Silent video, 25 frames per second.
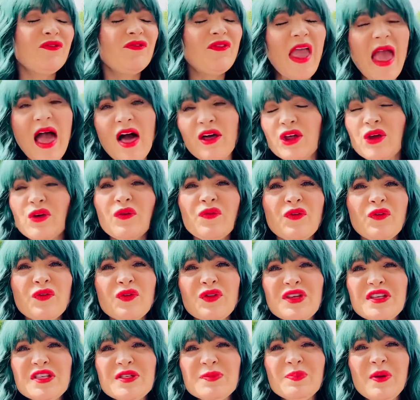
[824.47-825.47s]
value for
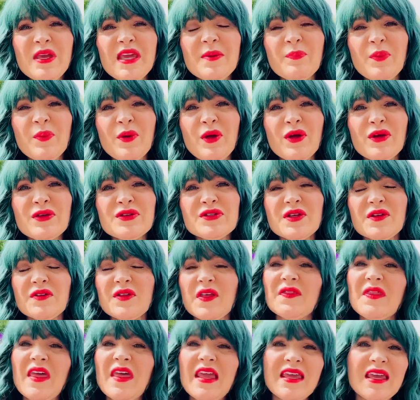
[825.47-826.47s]
these people so
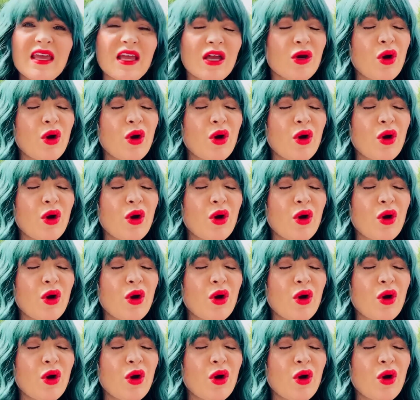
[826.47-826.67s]
that they can